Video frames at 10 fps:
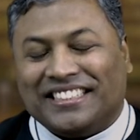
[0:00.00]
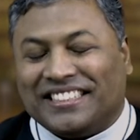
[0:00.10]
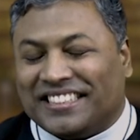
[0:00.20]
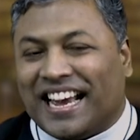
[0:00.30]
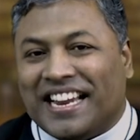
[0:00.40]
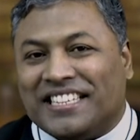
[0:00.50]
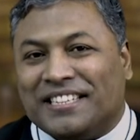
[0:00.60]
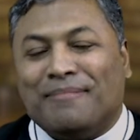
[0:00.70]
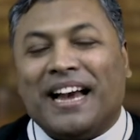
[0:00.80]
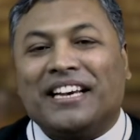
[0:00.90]

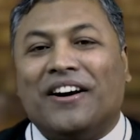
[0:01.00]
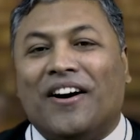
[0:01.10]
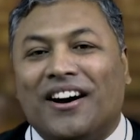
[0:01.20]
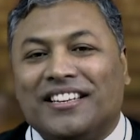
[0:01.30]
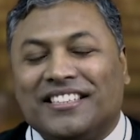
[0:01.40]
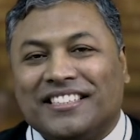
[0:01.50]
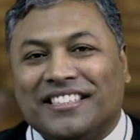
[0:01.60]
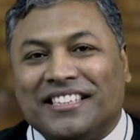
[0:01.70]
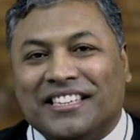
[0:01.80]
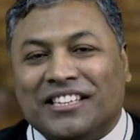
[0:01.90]
sent by God
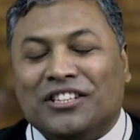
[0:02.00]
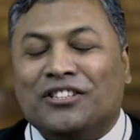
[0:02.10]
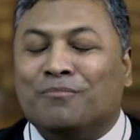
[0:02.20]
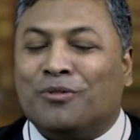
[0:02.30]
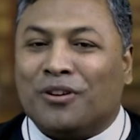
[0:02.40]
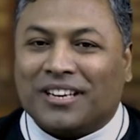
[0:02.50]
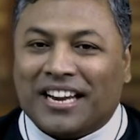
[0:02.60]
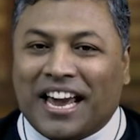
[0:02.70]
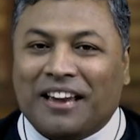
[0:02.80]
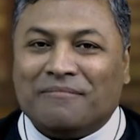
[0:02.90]
to
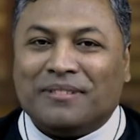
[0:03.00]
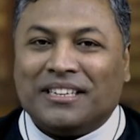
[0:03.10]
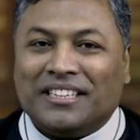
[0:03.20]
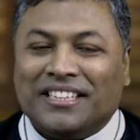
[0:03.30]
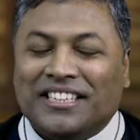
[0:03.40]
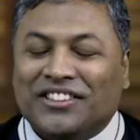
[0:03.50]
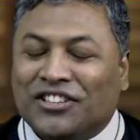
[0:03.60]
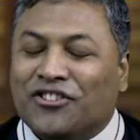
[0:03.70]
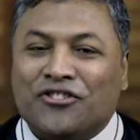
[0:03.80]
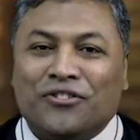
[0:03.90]
proclaim
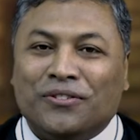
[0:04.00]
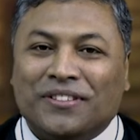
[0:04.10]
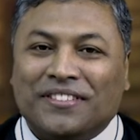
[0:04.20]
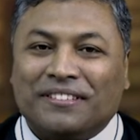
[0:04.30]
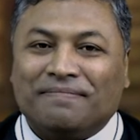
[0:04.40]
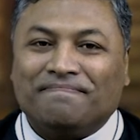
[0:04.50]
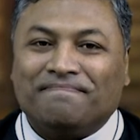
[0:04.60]
the truth.